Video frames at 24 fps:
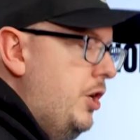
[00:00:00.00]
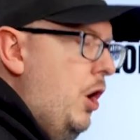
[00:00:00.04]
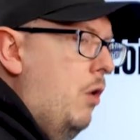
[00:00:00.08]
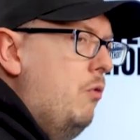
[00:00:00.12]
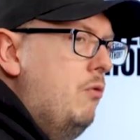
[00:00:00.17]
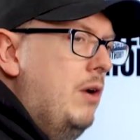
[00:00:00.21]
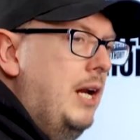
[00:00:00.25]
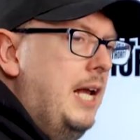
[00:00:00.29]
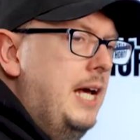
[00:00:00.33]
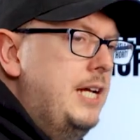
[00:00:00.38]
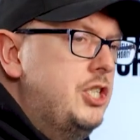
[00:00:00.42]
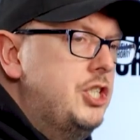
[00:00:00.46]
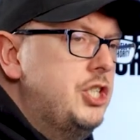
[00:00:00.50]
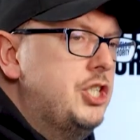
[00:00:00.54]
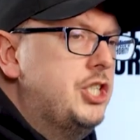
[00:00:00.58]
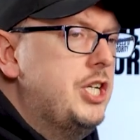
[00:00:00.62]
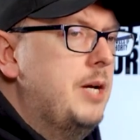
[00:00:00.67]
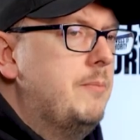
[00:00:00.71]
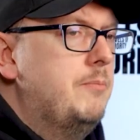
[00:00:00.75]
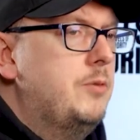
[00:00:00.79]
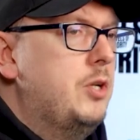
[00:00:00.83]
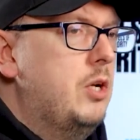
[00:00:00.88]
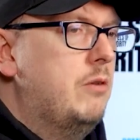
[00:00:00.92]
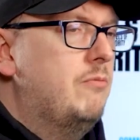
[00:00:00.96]
no
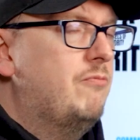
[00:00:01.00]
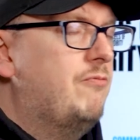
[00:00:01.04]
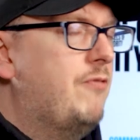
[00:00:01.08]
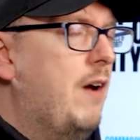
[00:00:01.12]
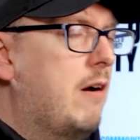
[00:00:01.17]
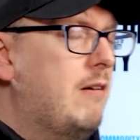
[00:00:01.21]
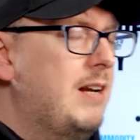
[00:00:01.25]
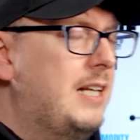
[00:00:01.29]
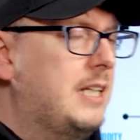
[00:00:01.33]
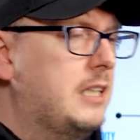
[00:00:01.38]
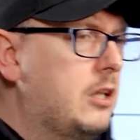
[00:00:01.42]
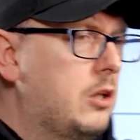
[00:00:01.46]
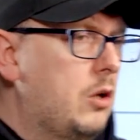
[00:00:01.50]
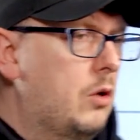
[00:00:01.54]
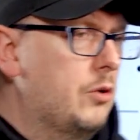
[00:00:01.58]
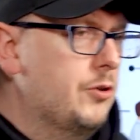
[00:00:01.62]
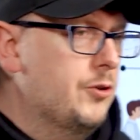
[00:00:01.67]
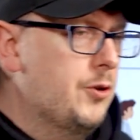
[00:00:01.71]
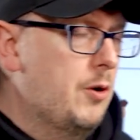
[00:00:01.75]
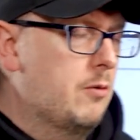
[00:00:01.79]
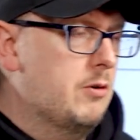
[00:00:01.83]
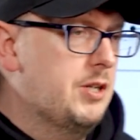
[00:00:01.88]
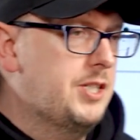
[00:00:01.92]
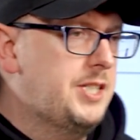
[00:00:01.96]
relationship, very little
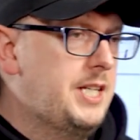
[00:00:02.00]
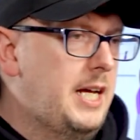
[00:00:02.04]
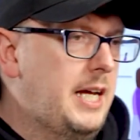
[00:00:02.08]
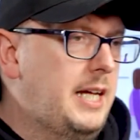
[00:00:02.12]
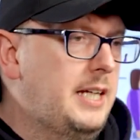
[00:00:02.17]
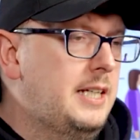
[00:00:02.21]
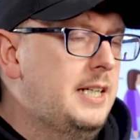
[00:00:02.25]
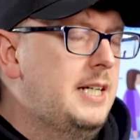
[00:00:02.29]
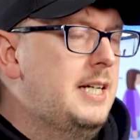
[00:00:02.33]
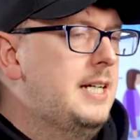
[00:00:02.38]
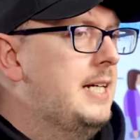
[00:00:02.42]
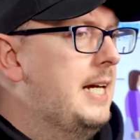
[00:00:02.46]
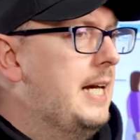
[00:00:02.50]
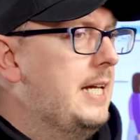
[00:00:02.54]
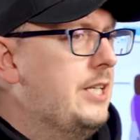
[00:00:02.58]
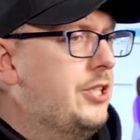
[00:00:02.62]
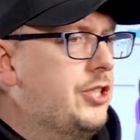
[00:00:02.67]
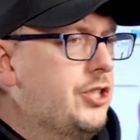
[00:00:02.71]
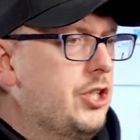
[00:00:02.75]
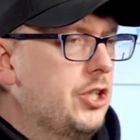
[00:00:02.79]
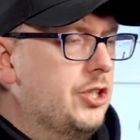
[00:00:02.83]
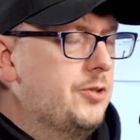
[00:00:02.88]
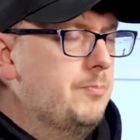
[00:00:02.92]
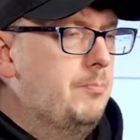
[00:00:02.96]
authority.
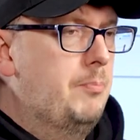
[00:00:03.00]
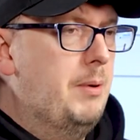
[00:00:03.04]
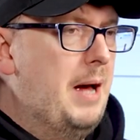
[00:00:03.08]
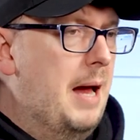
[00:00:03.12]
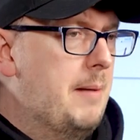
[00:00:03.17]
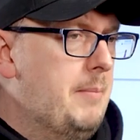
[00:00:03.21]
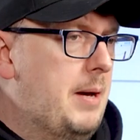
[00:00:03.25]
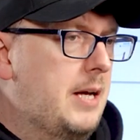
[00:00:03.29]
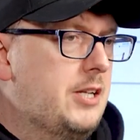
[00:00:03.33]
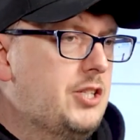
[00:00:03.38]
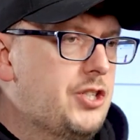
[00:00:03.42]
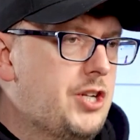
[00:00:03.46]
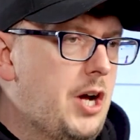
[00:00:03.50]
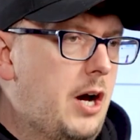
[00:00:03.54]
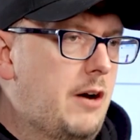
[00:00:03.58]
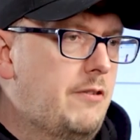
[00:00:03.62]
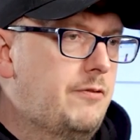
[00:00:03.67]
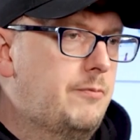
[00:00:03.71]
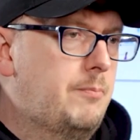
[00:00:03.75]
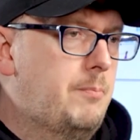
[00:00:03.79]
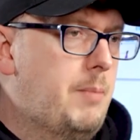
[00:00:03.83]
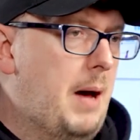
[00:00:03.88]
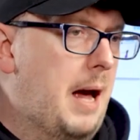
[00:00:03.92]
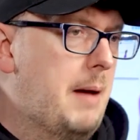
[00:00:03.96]
It's just buy my
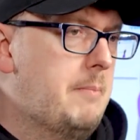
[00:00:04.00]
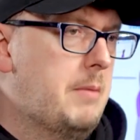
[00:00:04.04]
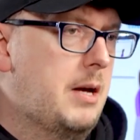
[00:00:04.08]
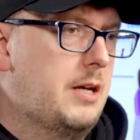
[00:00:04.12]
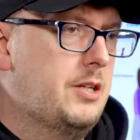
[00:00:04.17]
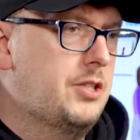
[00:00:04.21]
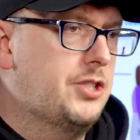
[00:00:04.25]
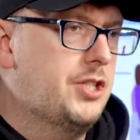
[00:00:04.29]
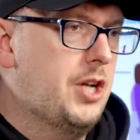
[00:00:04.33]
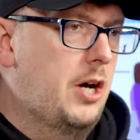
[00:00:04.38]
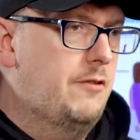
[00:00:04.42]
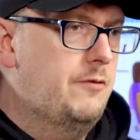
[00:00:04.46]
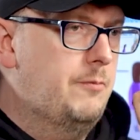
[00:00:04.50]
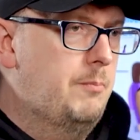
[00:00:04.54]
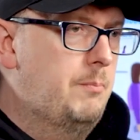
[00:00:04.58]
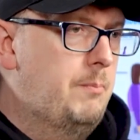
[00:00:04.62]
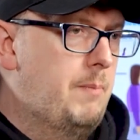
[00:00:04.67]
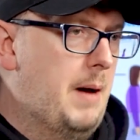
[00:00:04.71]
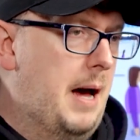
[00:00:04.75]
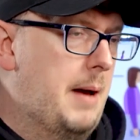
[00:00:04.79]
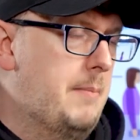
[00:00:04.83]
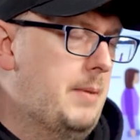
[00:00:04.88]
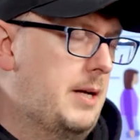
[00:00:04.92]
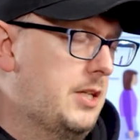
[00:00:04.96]
stuff, buy my stuff,
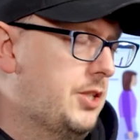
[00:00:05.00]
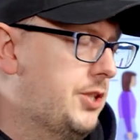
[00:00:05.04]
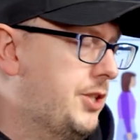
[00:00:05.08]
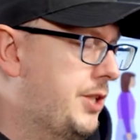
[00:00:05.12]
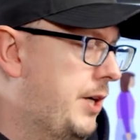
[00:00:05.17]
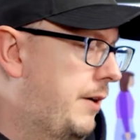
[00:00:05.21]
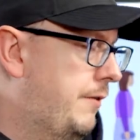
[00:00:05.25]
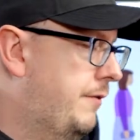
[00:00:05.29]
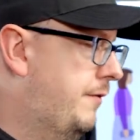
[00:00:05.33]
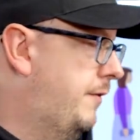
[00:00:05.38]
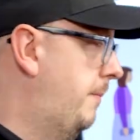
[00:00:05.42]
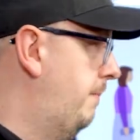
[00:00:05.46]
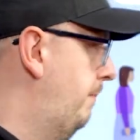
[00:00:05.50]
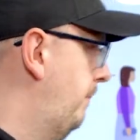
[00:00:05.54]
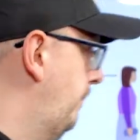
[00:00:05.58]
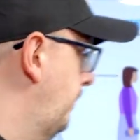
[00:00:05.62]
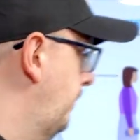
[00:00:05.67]
buy my stuff.